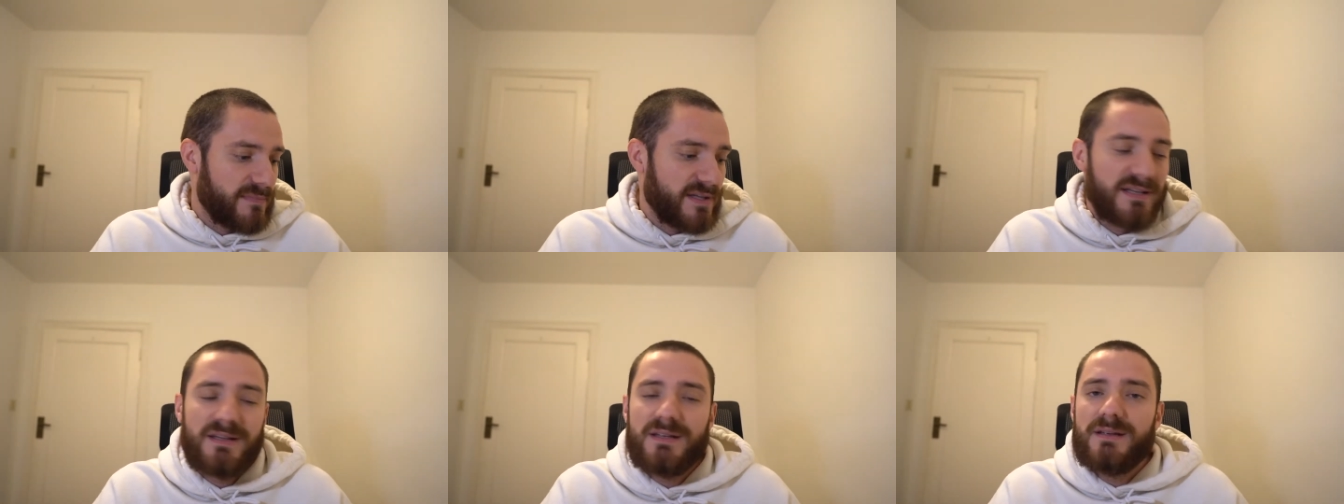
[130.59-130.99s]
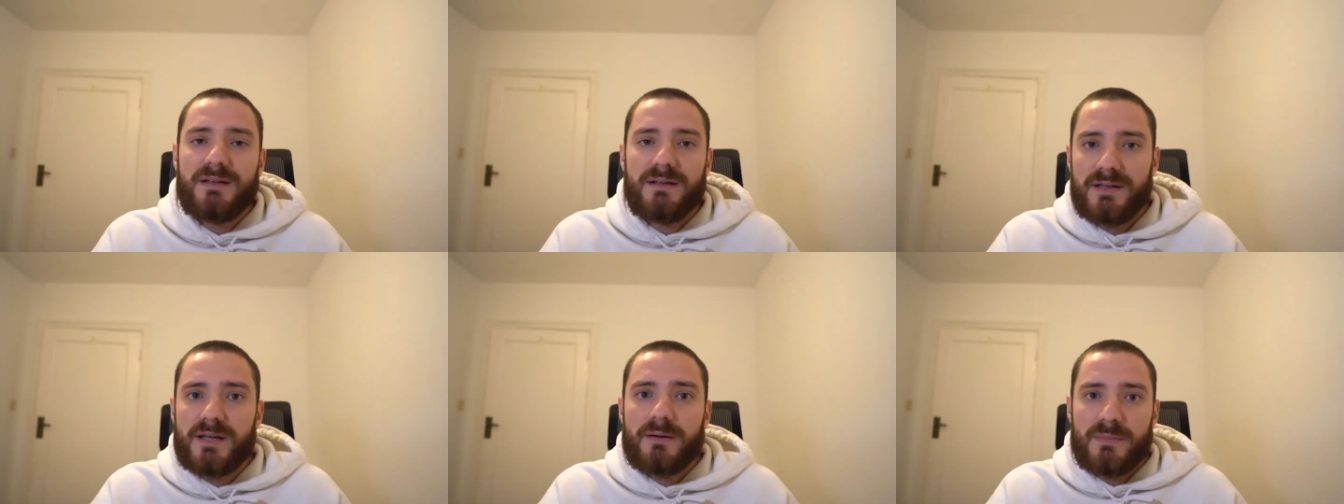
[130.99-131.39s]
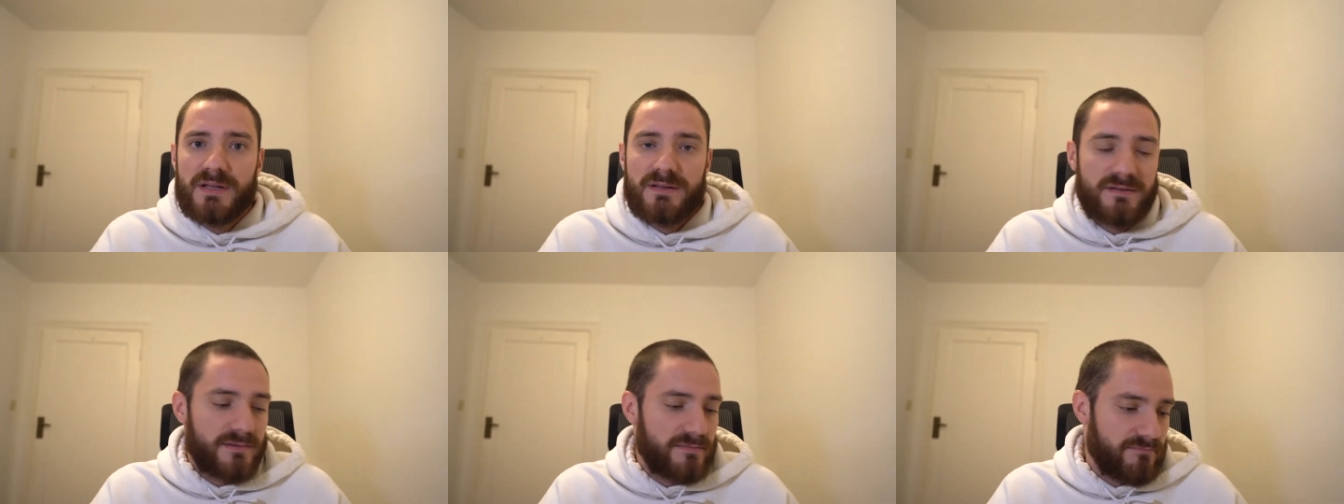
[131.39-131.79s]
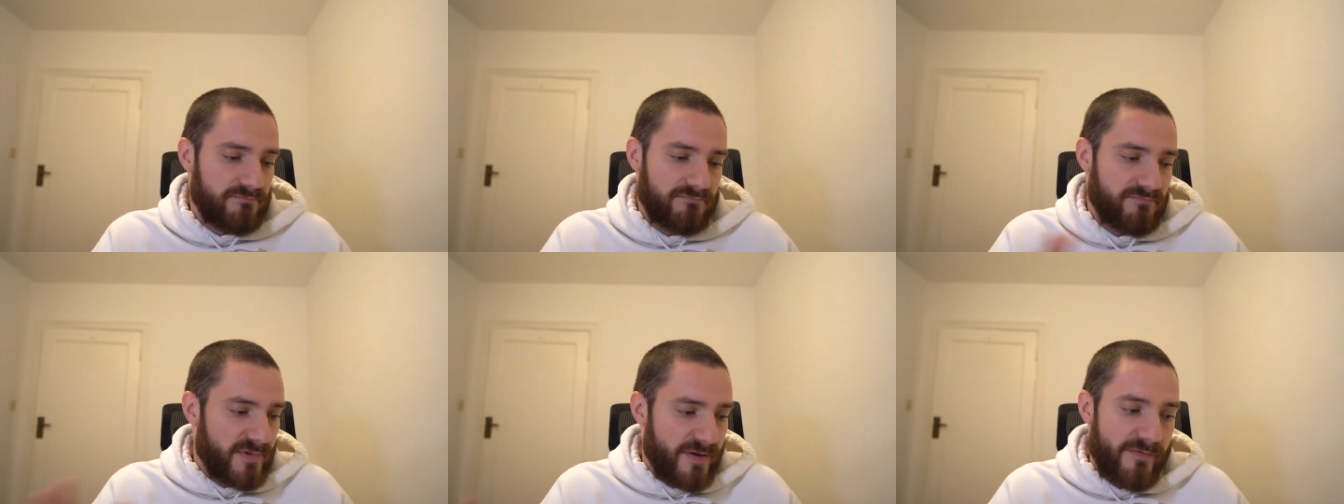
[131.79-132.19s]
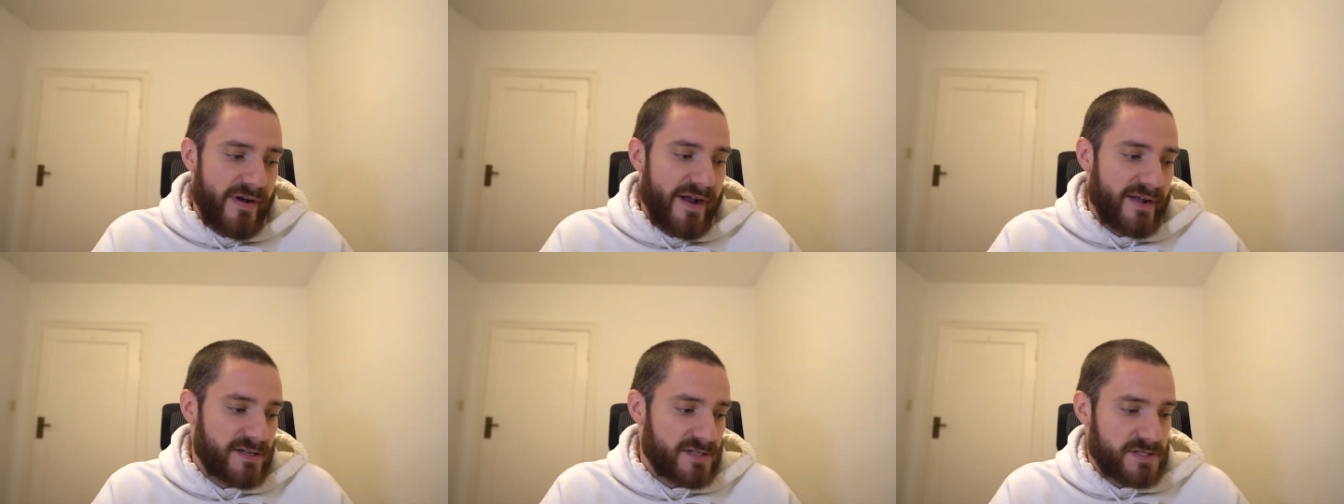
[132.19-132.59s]
the near mid
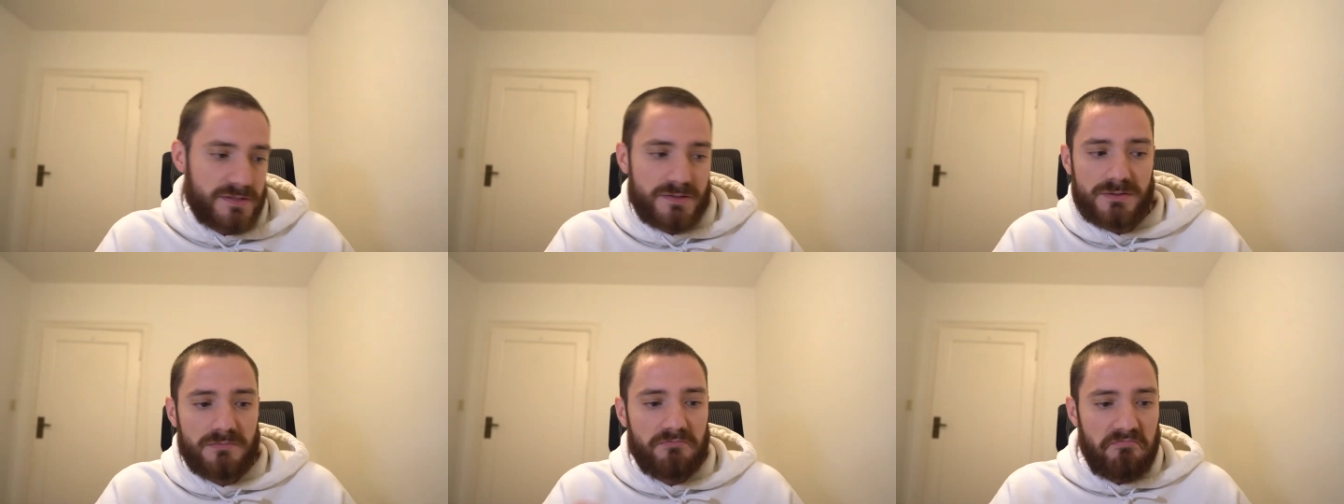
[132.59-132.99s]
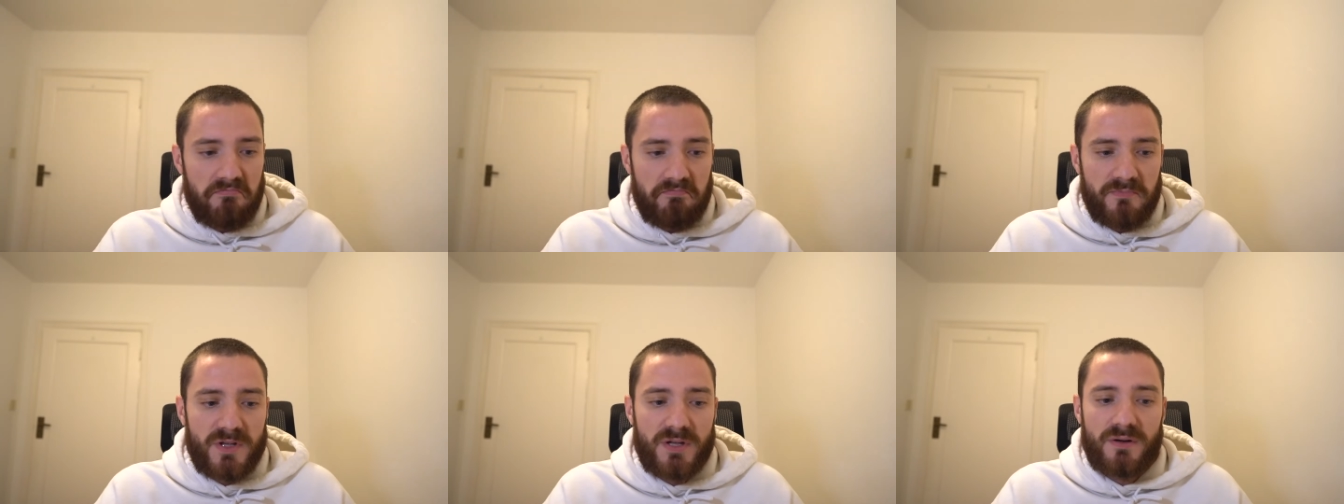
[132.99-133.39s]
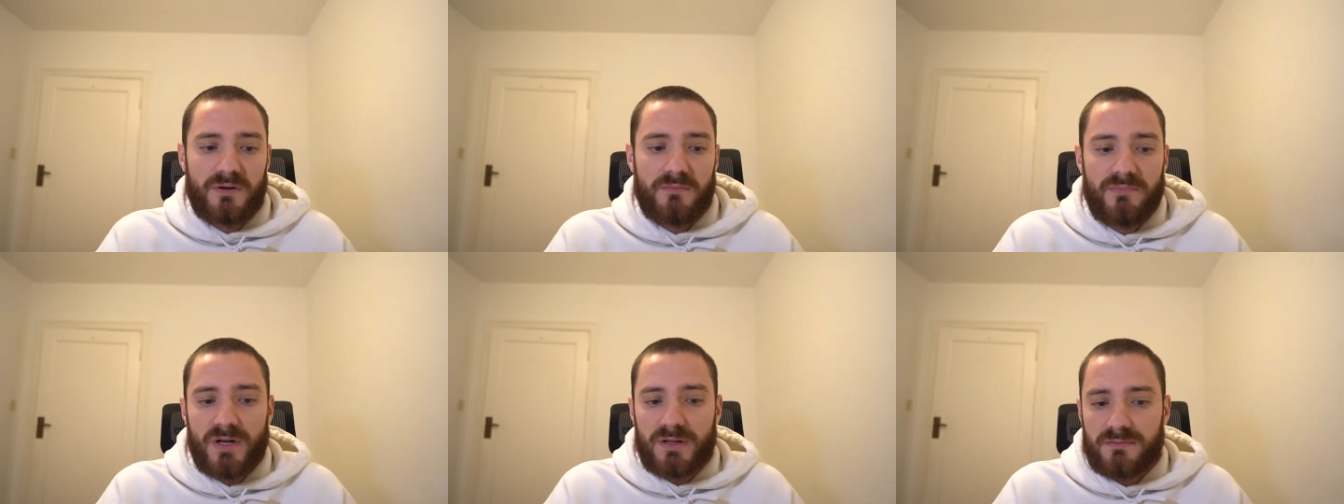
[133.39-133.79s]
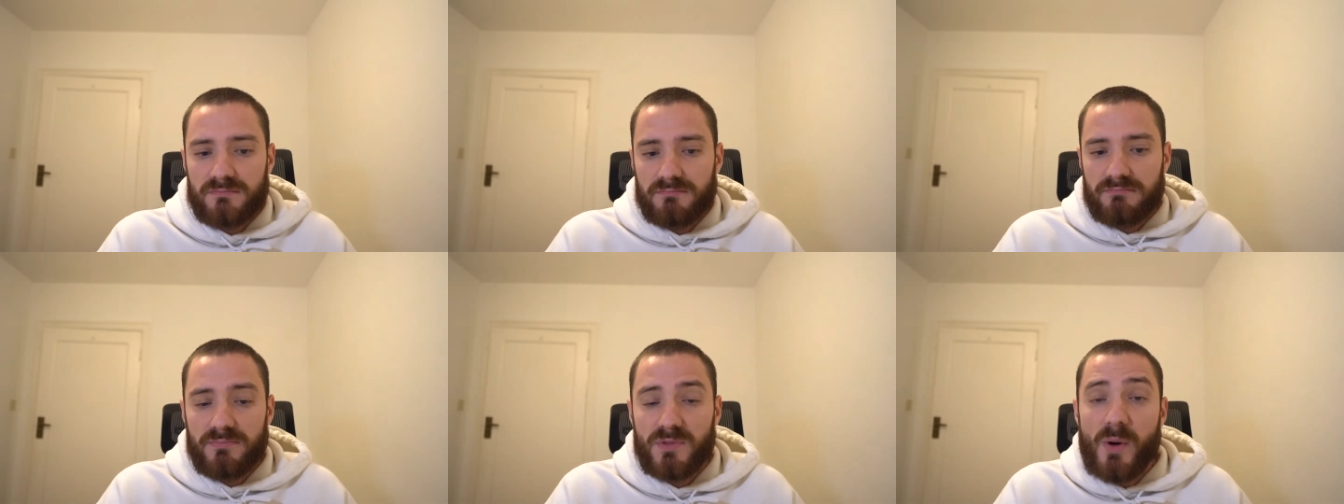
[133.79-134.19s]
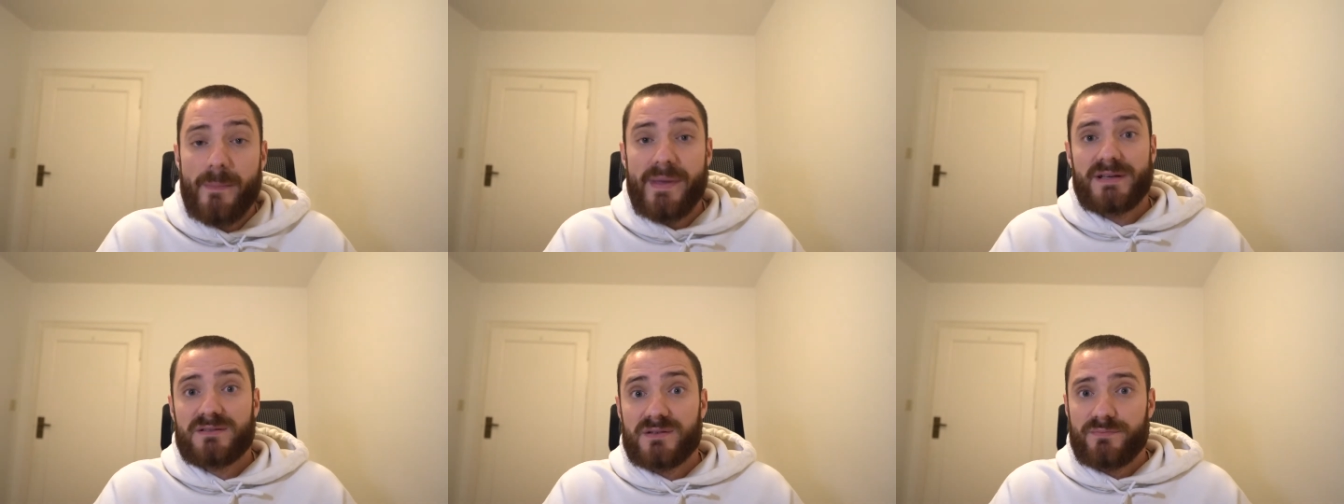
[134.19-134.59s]
range, so no
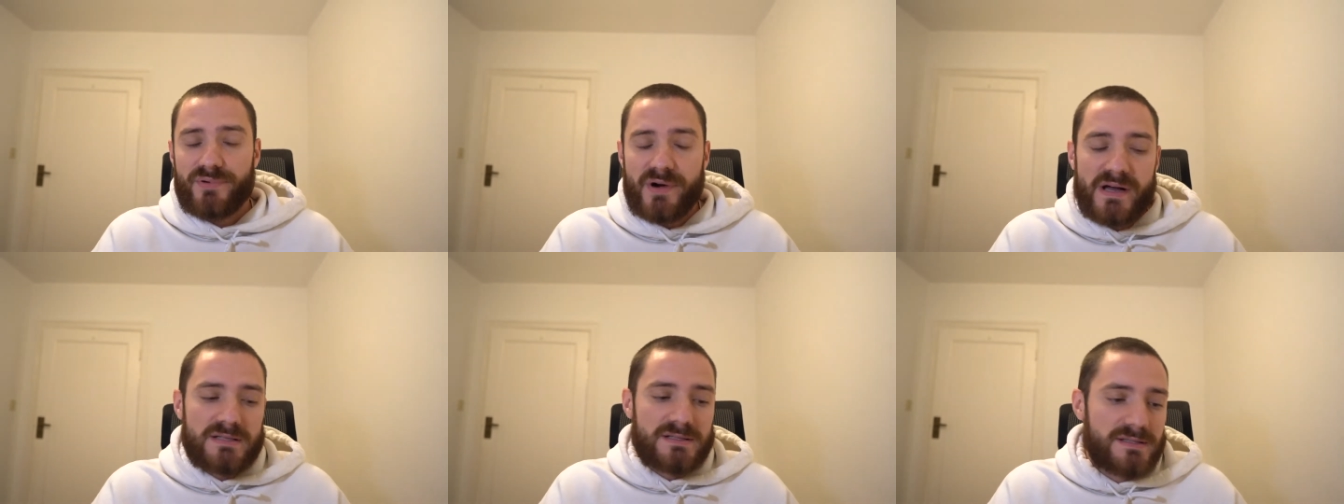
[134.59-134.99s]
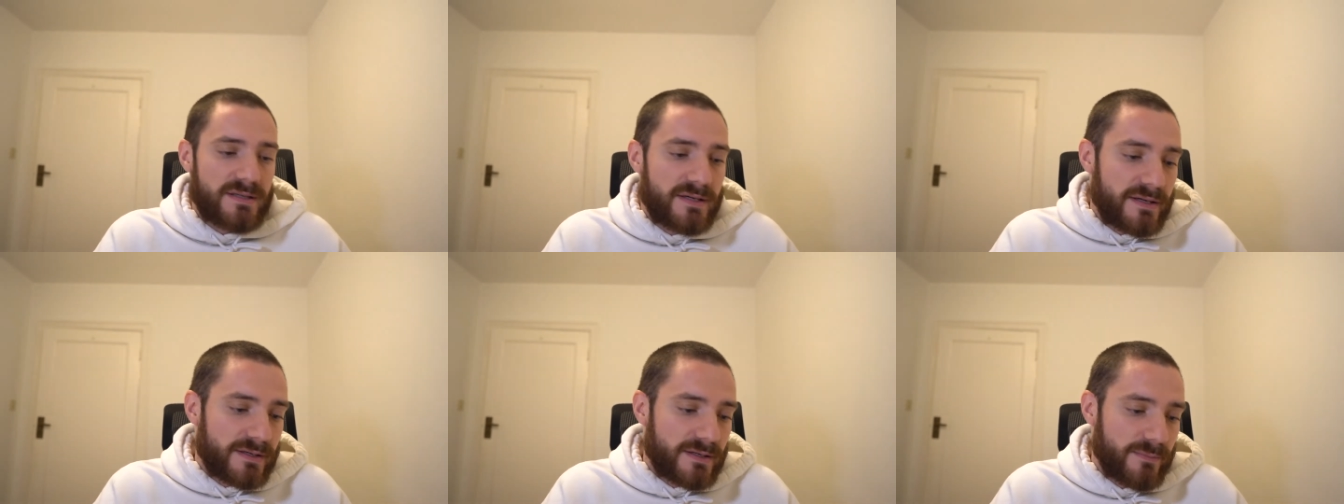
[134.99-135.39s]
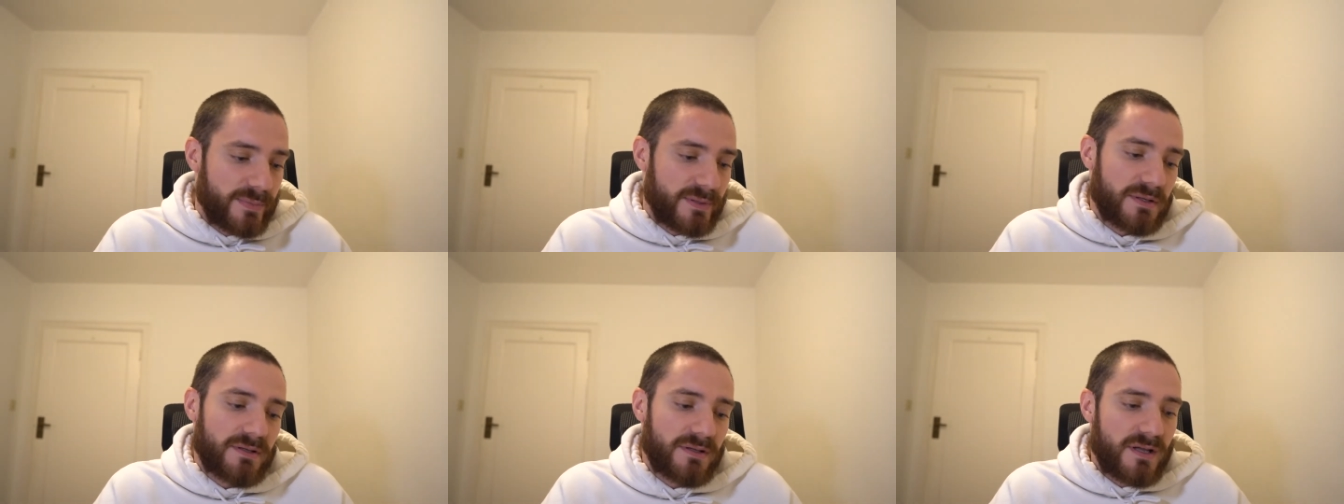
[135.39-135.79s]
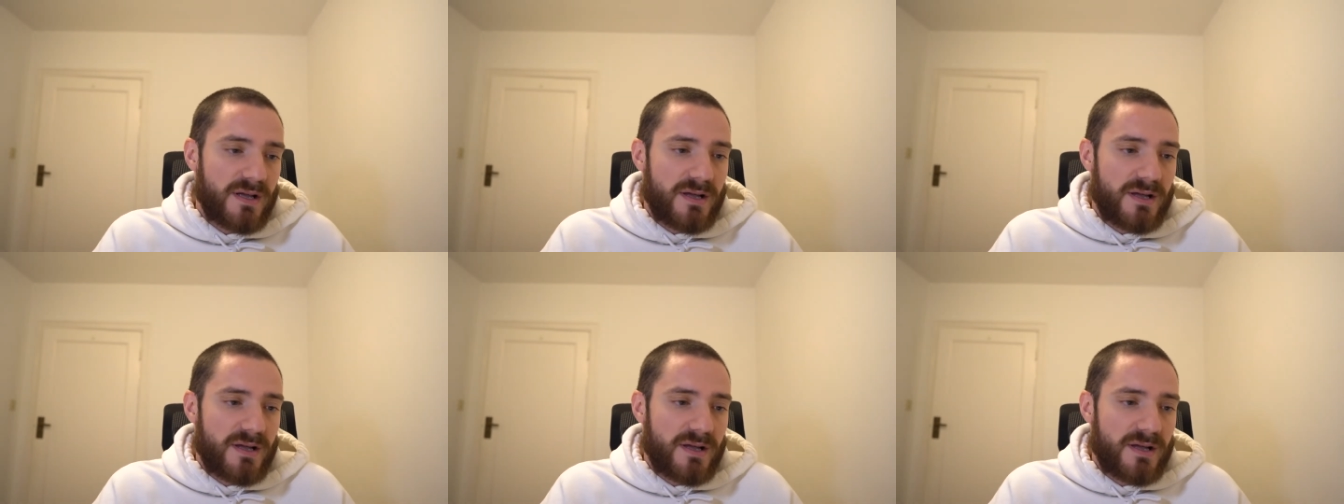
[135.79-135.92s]
big surprise here, but